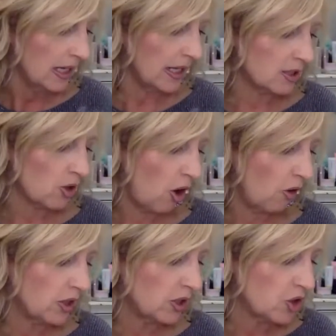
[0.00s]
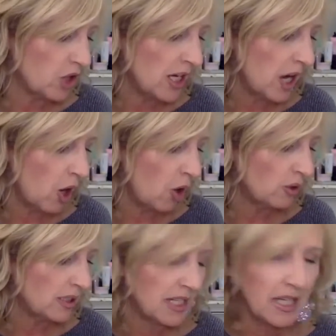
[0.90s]
It's called the
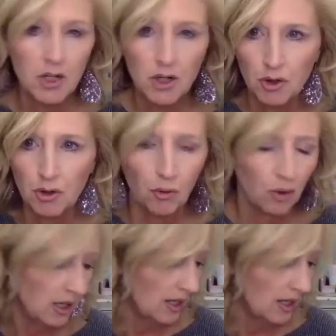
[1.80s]
GOTU,